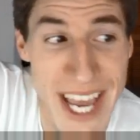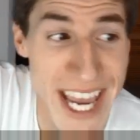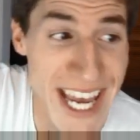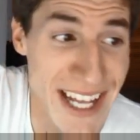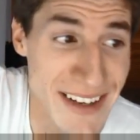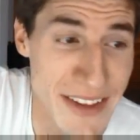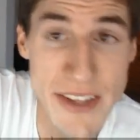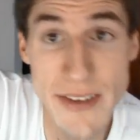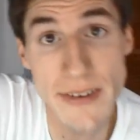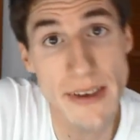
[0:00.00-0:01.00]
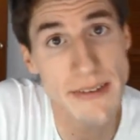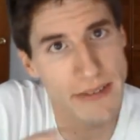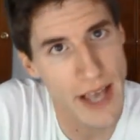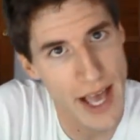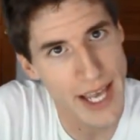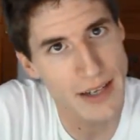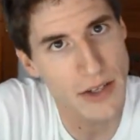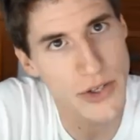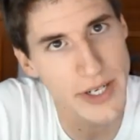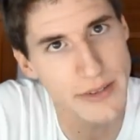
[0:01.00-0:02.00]
And this is a
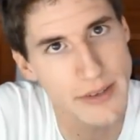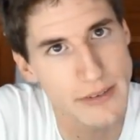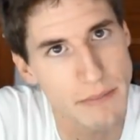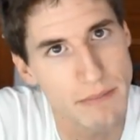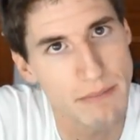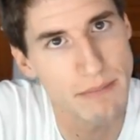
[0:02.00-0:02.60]
side criticism.